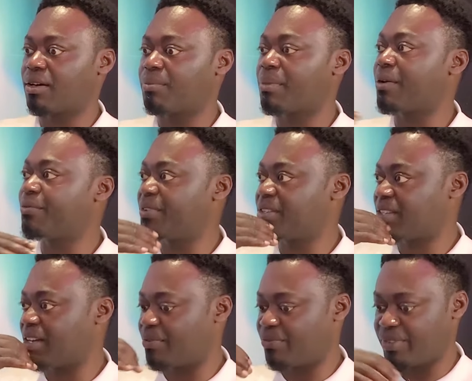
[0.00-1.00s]
my first
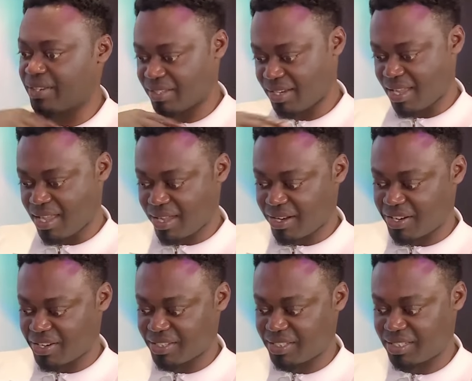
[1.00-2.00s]
girlfriend,
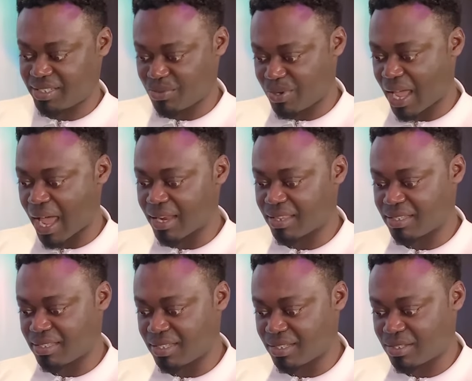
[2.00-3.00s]
we had
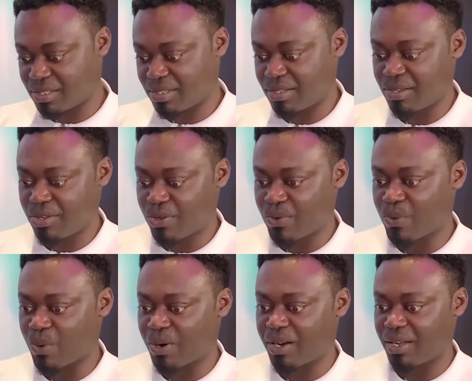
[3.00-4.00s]
this
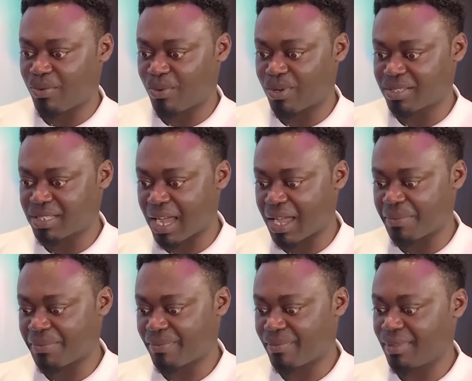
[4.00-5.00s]
quarrel one time.
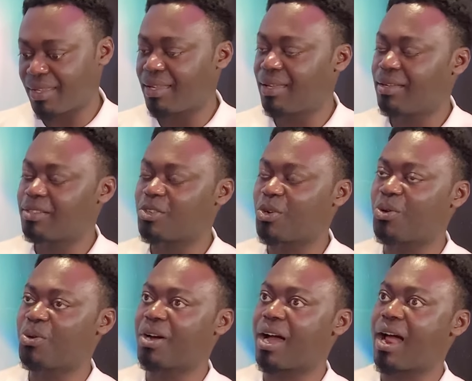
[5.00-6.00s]

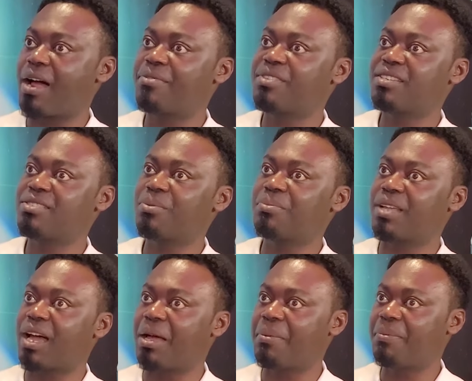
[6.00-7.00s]
So after some
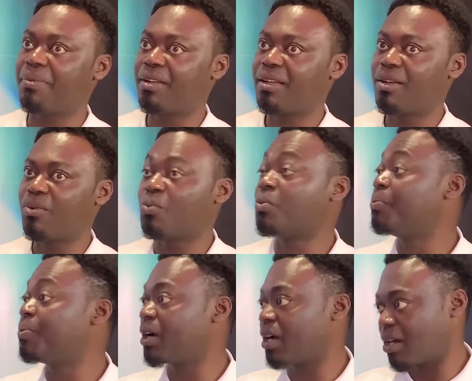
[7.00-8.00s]
time, we
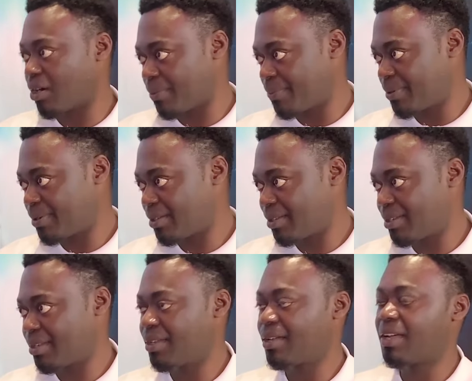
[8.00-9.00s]
break up.
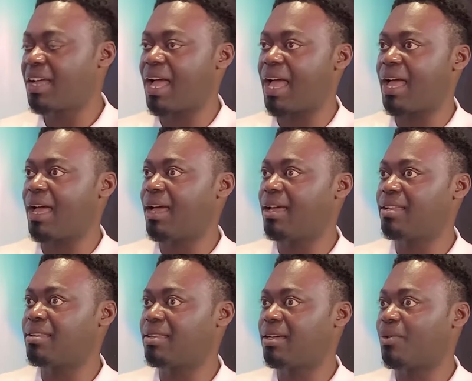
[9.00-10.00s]

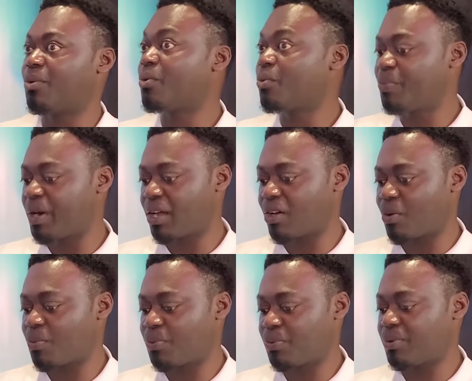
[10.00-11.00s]
And when we break up,
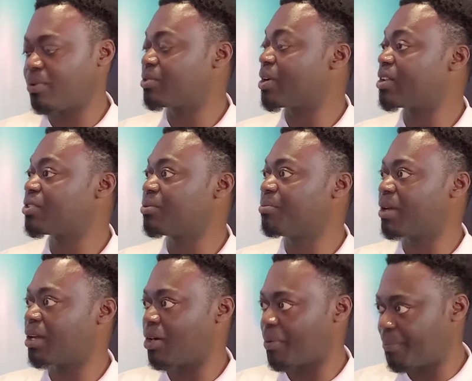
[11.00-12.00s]
we try to
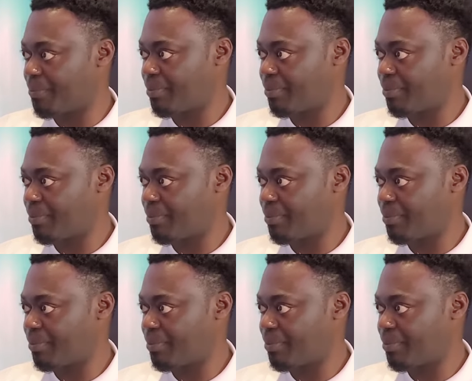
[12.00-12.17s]
make up.